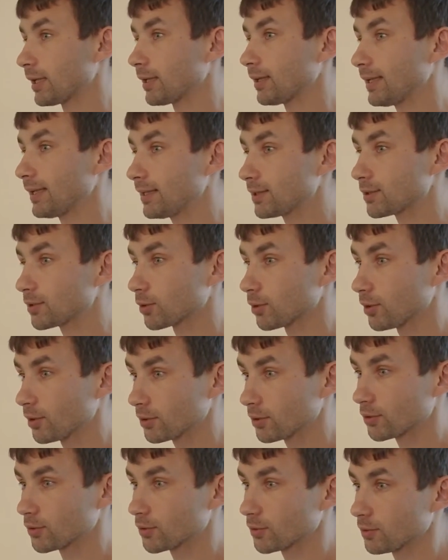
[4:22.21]
later
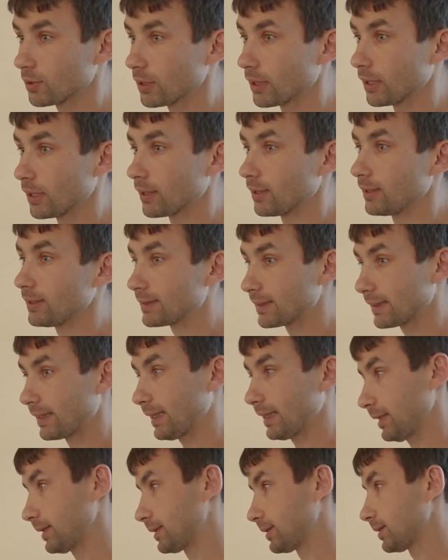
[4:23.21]
on to
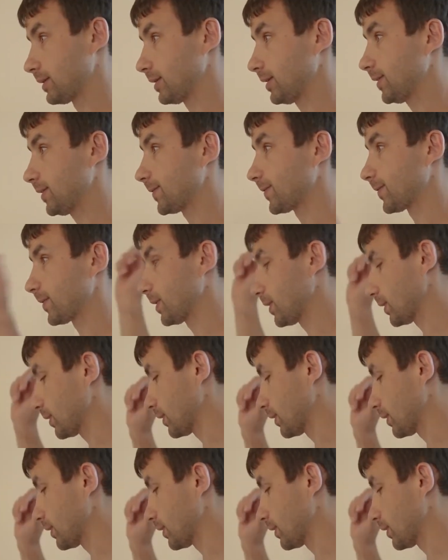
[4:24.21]
litigate if